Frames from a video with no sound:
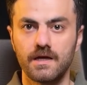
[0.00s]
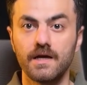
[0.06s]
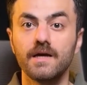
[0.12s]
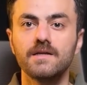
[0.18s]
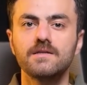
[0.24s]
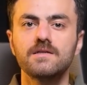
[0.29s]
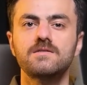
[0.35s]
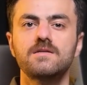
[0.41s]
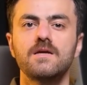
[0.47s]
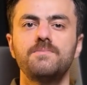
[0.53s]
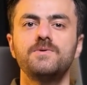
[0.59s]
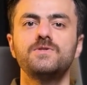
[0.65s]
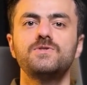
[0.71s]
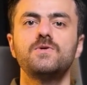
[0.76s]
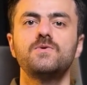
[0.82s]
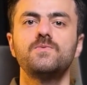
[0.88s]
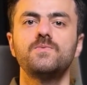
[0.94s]
In this
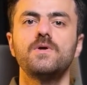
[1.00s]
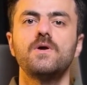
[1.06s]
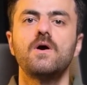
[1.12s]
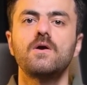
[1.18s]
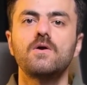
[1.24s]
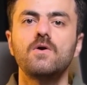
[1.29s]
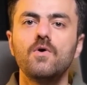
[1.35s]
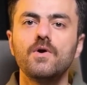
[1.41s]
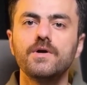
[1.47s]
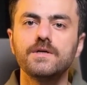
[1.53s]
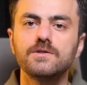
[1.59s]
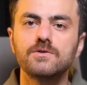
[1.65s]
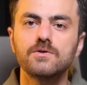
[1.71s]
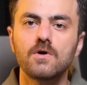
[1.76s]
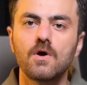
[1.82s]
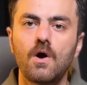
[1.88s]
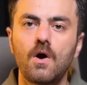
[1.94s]
episode, we are going
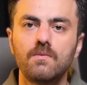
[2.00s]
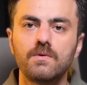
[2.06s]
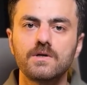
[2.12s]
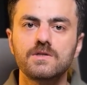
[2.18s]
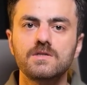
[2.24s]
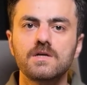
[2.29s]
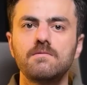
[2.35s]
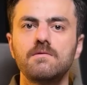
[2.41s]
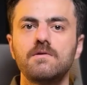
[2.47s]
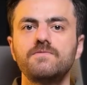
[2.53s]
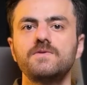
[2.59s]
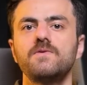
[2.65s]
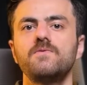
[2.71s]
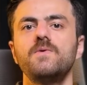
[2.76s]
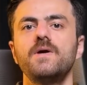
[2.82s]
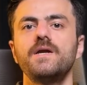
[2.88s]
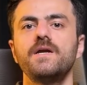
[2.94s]
to cover some of the
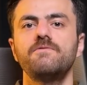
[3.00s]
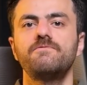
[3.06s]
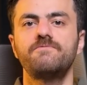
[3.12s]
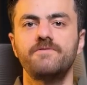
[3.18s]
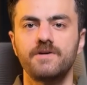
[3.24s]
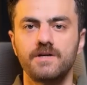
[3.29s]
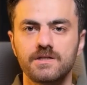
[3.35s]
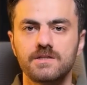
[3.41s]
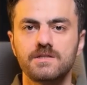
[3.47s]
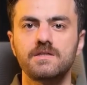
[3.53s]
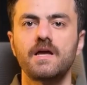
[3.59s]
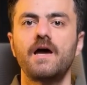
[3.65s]
very first